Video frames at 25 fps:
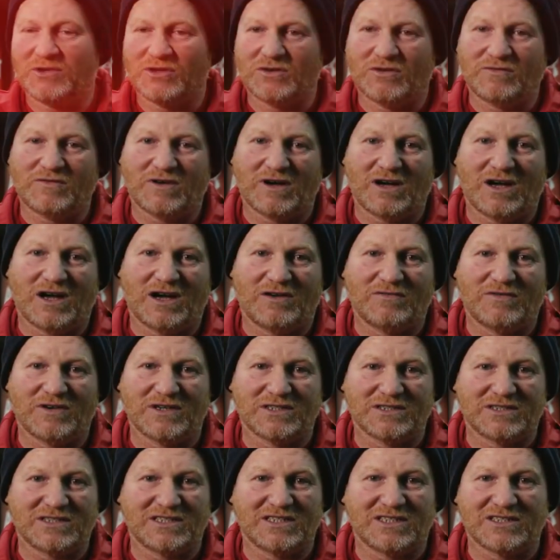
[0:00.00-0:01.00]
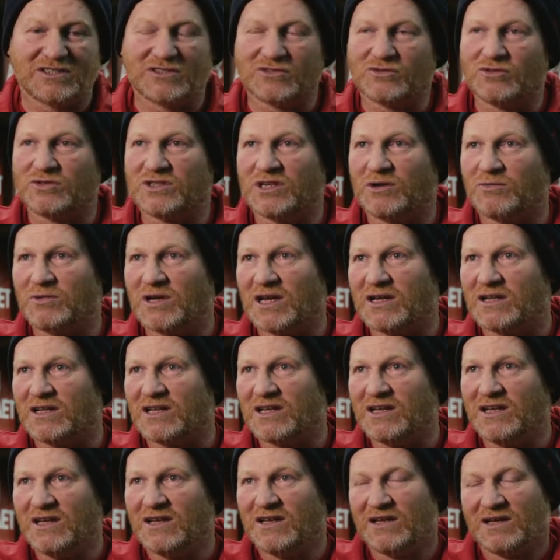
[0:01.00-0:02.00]
you know, for half us, he doesn't go down
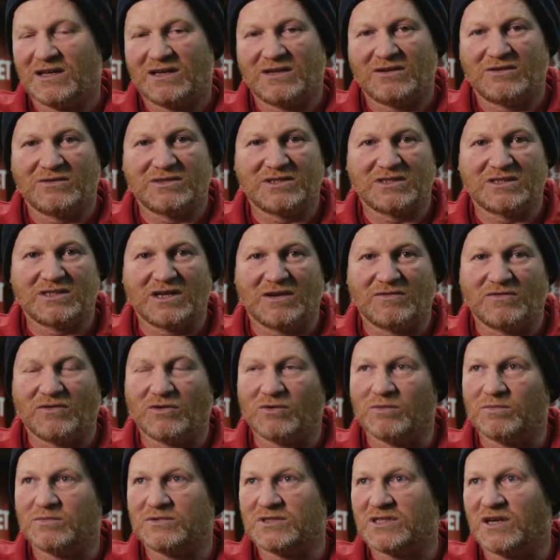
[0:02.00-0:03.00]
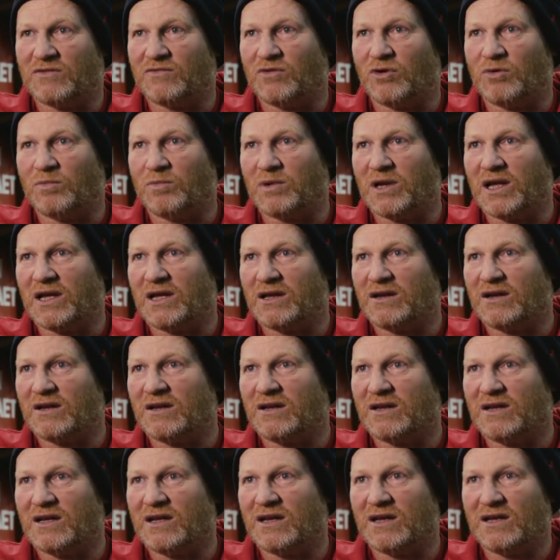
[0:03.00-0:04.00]
lightly. You know, he's a tough old player,
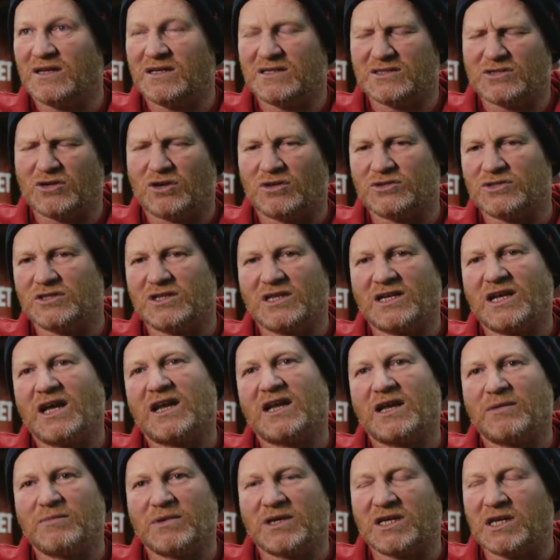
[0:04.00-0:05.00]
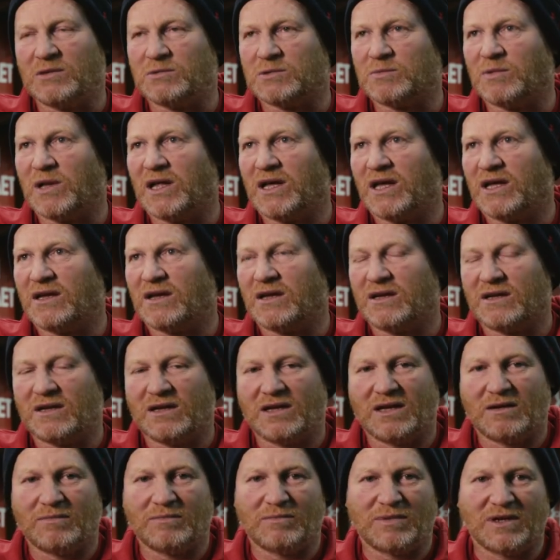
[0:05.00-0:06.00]
and he's constantly getting up and keeps playing.
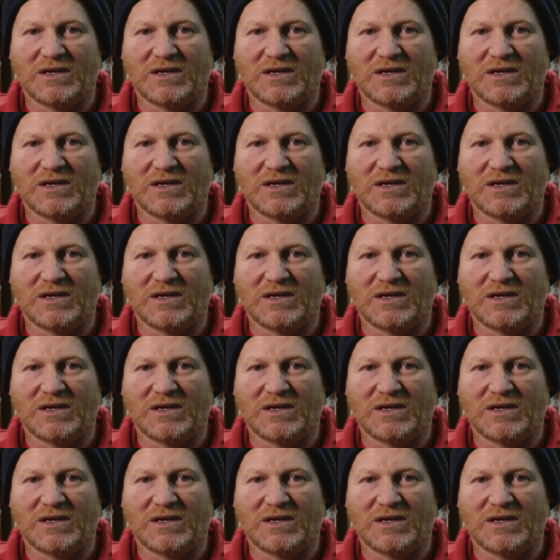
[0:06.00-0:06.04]
And